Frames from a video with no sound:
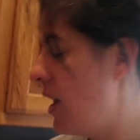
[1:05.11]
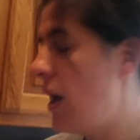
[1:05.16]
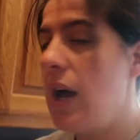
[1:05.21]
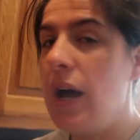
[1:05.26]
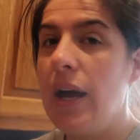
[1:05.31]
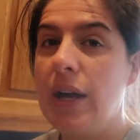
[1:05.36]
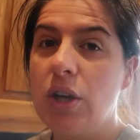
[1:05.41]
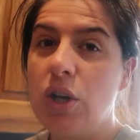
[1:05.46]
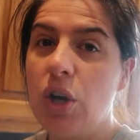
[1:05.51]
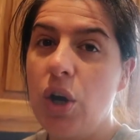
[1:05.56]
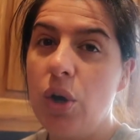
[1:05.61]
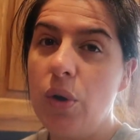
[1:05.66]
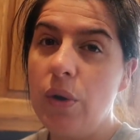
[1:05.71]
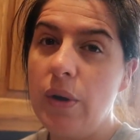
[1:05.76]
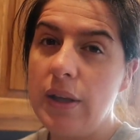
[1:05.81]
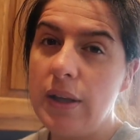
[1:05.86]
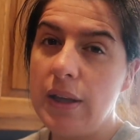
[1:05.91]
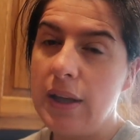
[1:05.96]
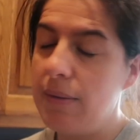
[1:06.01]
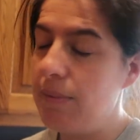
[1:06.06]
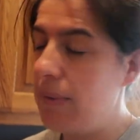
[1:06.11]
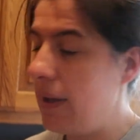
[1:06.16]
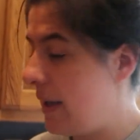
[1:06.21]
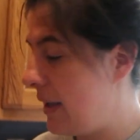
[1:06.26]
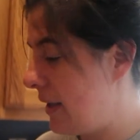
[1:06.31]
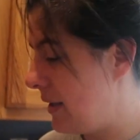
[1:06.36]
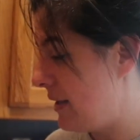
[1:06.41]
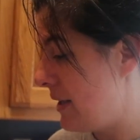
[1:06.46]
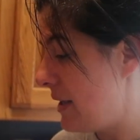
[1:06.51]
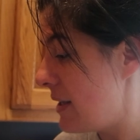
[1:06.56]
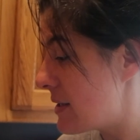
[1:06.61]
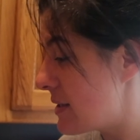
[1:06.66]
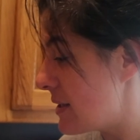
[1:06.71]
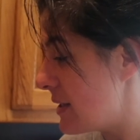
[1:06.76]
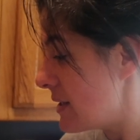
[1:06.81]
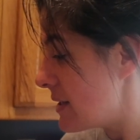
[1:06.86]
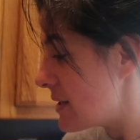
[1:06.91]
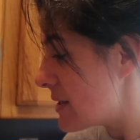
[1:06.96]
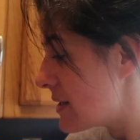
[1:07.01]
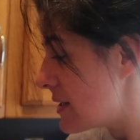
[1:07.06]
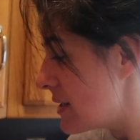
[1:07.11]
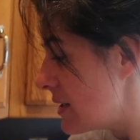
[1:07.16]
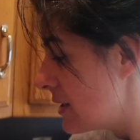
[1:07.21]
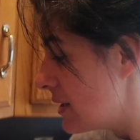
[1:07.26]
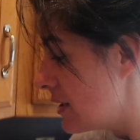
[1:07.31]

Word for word: I go and get my nieces